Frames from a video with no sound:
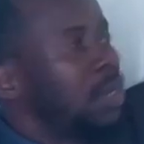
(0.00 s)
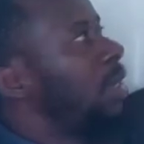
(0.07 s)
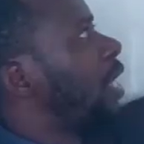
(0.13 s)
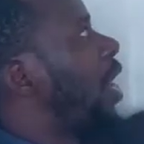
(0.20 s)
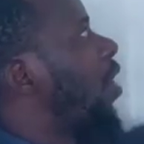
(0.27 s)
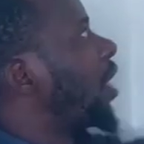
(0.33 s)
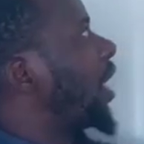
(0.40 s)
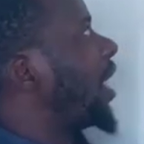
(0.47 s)

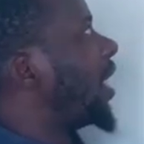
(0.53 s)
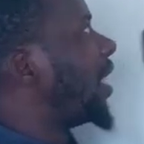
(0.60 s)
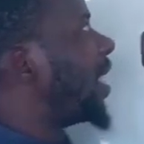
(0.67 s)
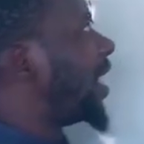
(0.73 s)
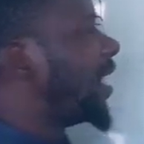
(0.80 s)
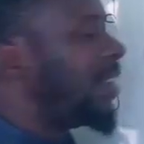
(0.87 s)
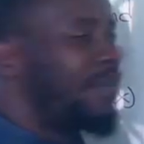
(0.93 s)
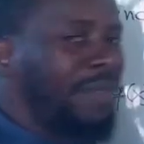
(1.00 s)
Now, in
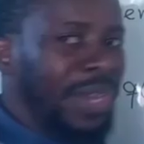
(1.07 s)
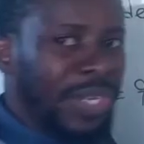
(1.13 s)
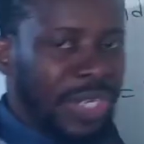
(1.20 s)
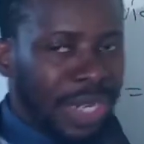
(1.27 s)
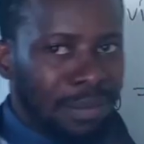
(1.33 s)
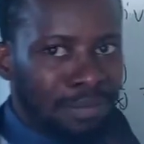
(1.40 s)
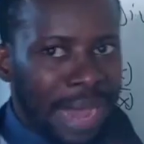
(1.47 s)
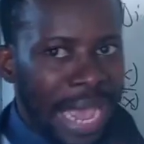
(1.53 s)
the
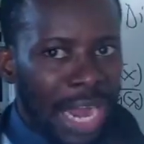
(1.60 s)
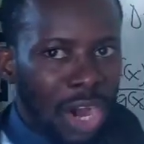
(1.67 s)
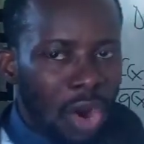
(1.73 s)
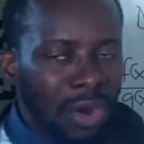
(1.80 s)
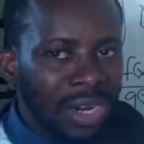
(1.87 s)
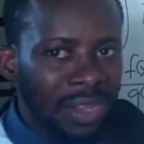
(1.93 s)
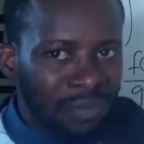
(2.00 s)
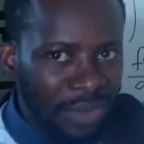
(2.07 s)
division by
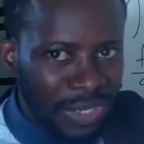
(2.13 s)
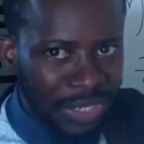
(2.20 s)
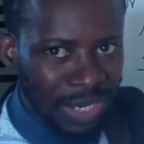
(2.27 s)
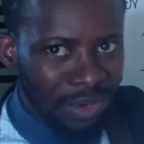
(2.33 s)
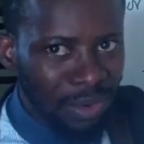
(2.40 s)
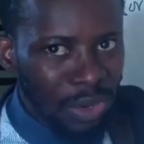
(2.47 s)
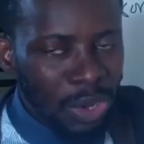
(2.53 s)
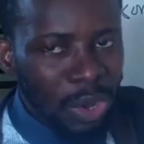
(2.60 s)
long
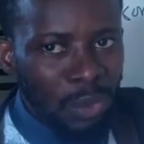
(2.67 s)
division,